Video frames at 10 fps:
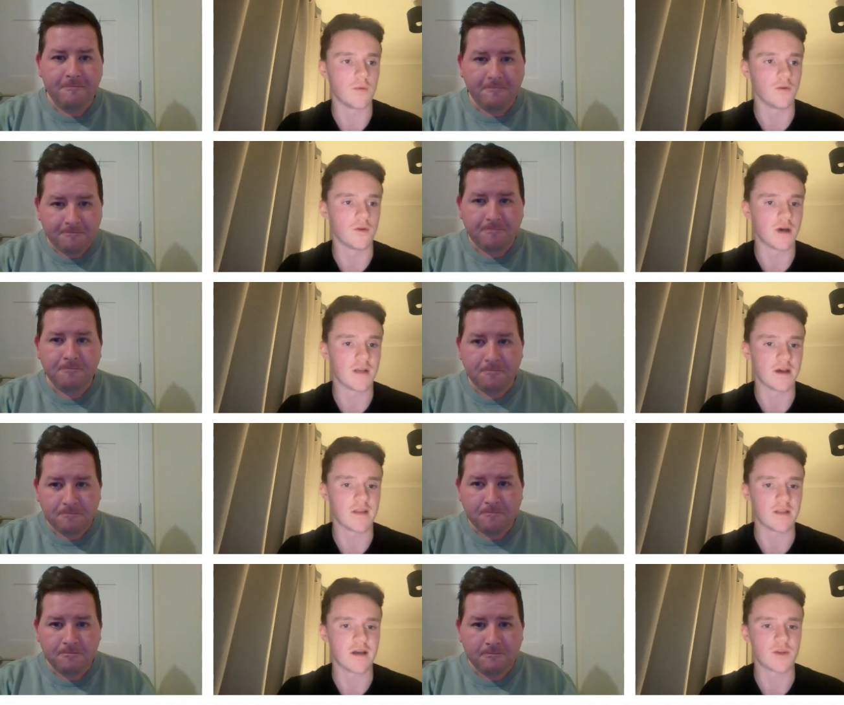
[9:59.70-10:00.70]
Speaker 1: club alone. That,
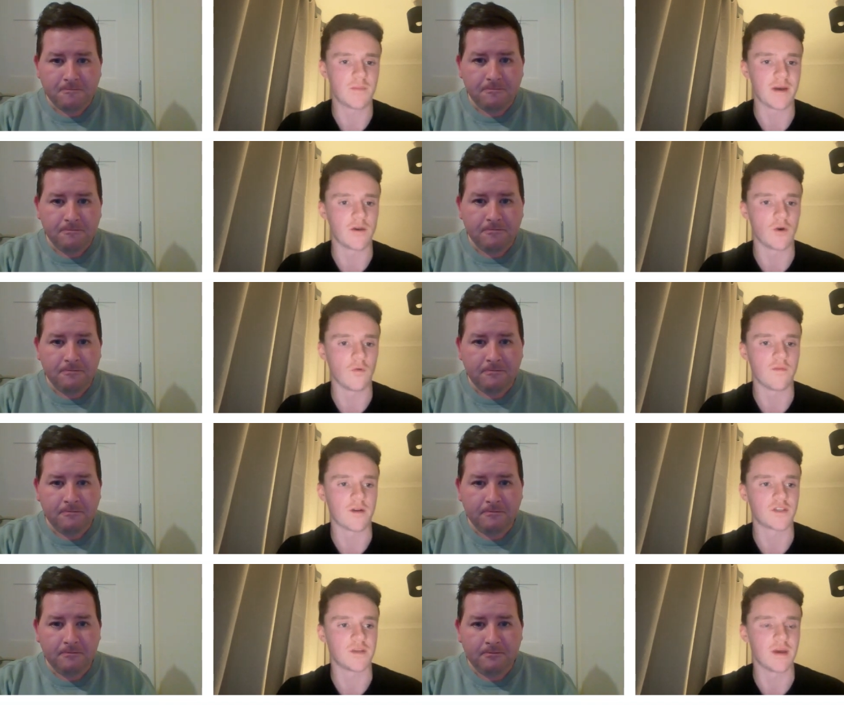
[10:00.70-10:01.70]
that that's a big goal for
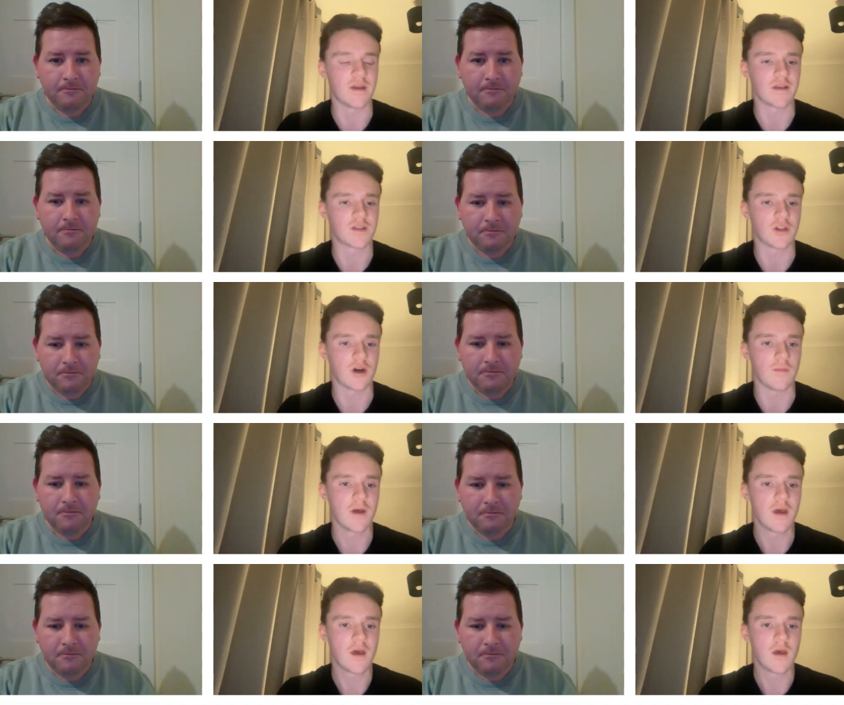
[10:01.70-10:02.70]
us to make this club